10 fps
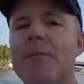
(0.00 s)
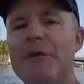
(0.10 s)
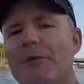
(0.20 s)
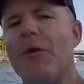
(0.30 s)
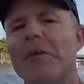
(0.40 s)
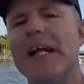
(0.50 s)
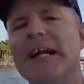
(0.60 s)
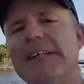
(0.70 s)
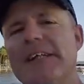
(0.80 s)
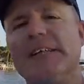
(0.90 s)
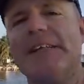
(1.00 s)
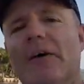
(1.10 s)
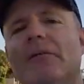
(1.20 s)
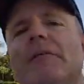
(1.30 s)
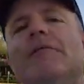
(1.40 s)
Before we get into this
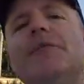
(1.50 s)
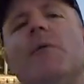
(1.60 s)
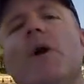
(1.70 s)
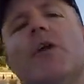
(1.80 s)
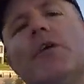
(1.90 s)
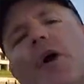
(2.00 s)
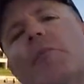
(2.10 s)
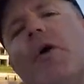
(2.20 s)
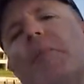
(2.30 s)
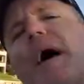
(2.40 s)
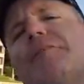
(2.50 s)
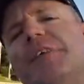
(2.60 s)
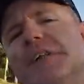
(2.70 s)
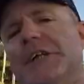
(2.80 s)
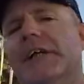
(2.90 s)
stuff, if you want to learn more about
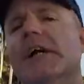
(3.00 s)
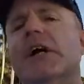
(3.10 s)
fishing,